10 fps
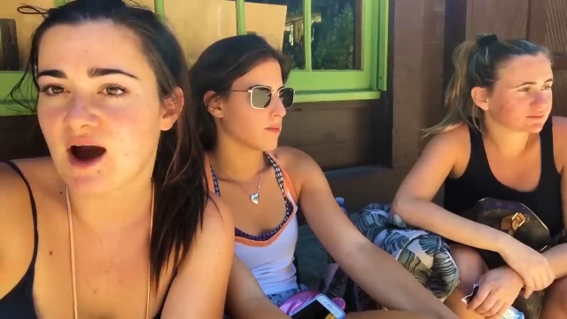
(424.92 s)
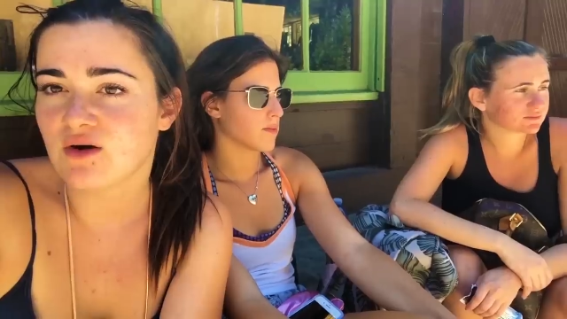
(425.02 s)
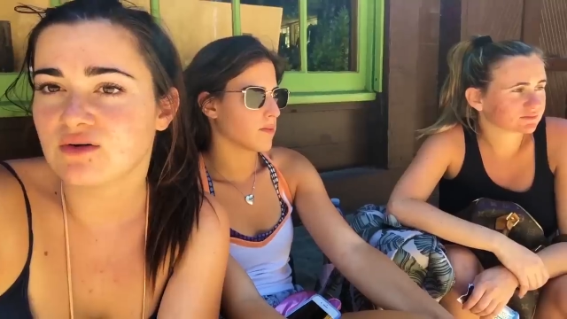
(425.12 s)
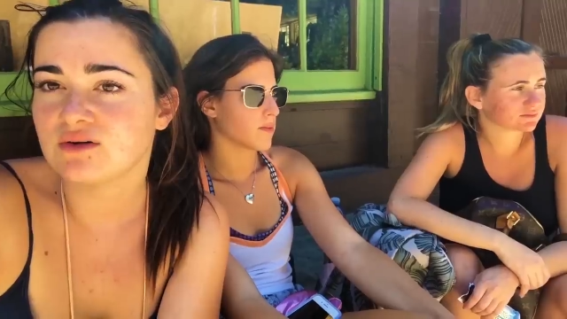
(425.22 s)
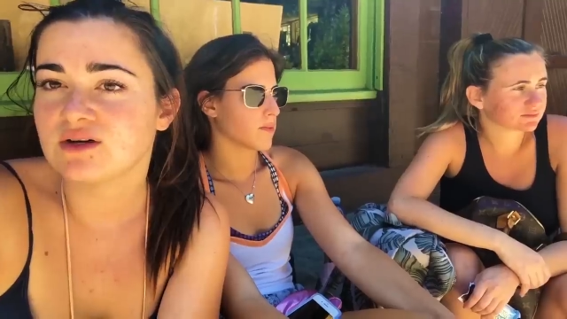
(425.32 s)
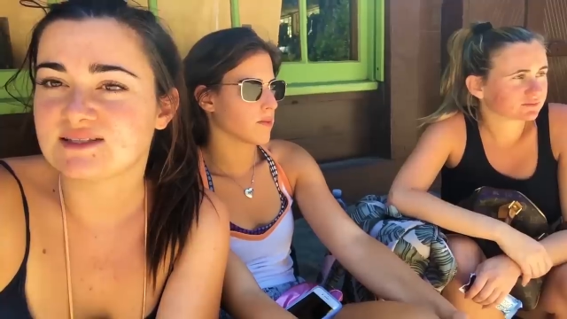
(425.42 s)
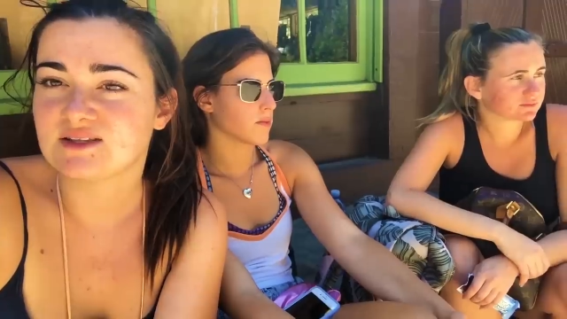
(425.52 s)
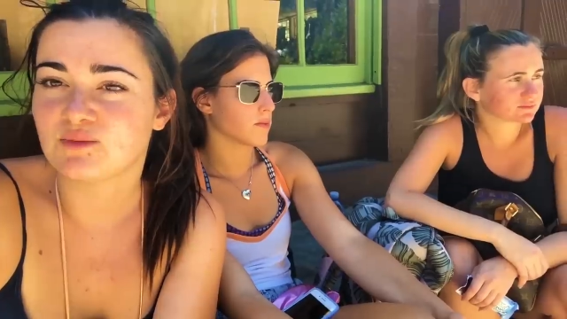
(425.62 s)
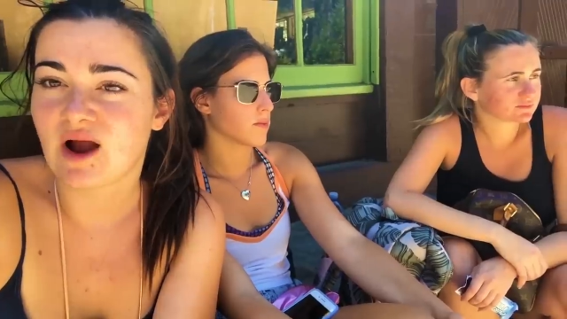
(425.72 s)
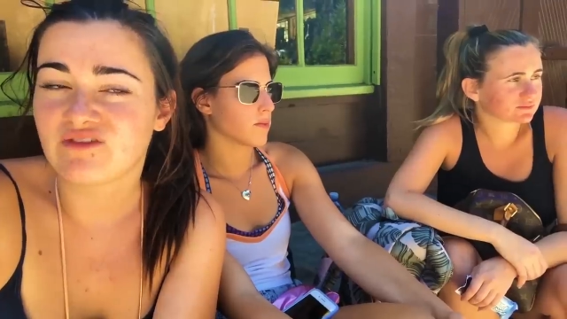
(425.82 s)
Speaker 1: Now
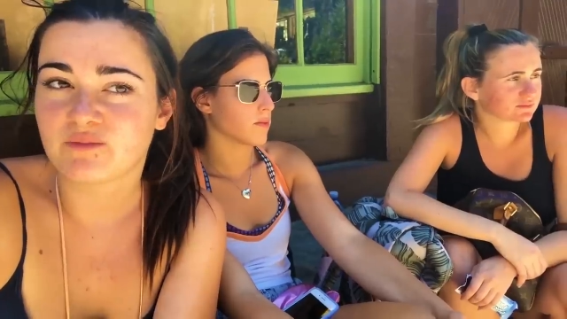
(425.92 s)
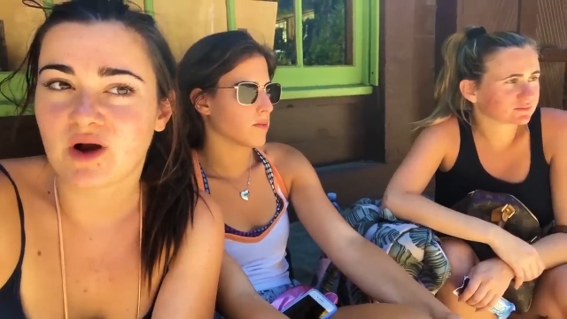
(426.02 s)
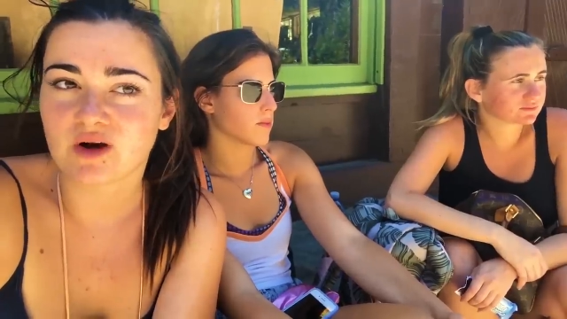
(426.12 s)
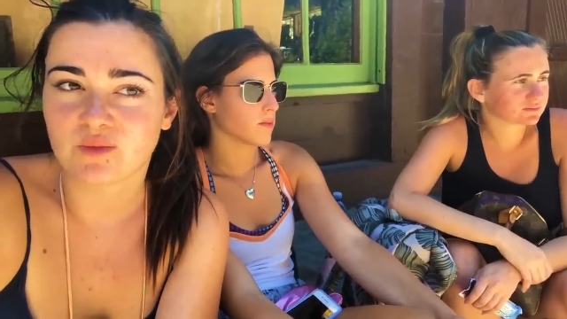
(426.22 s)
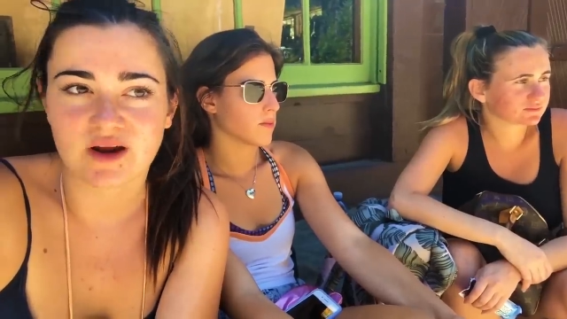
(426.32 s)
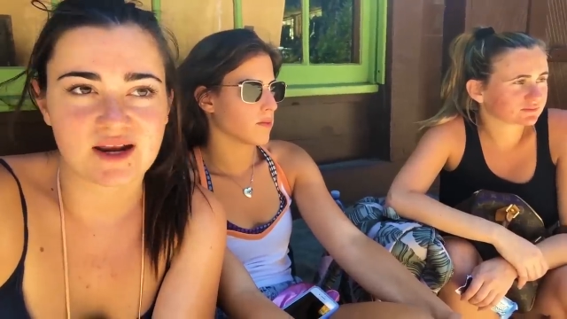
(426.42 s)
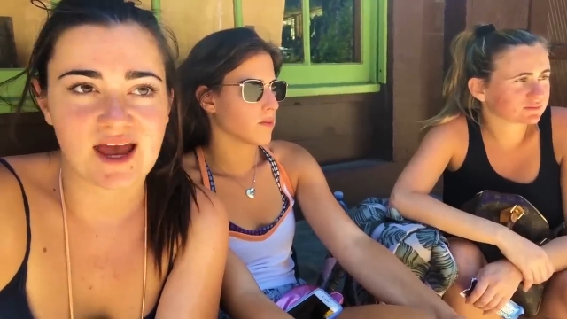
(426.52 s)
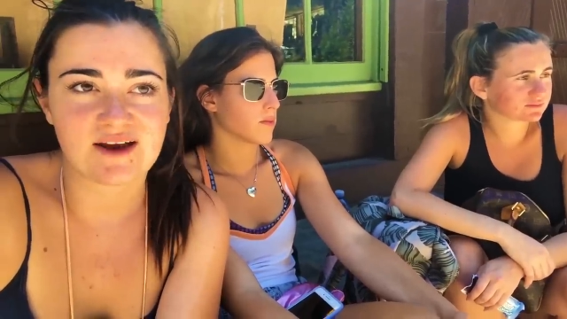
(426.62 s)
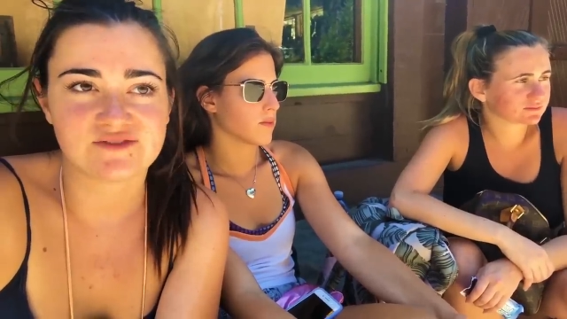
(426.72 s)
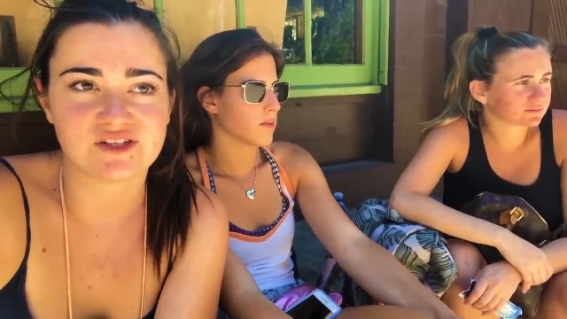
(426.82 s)
is the rough part. We're
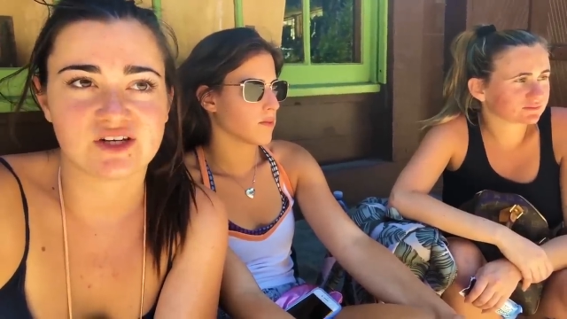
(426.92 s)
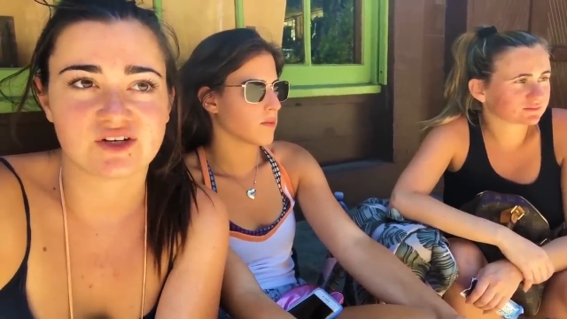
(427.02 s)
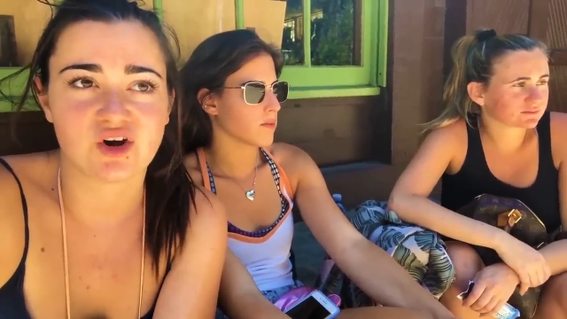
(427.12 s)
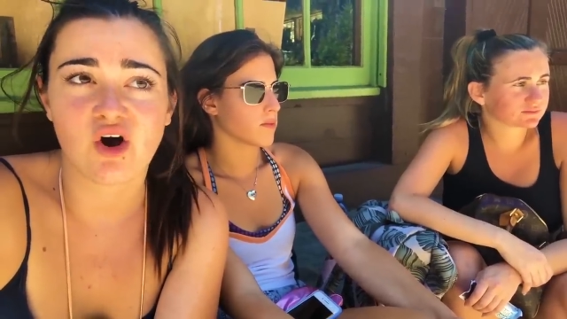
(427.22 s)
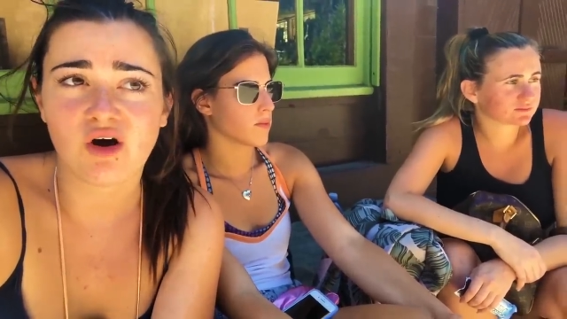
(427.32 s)
gonna have to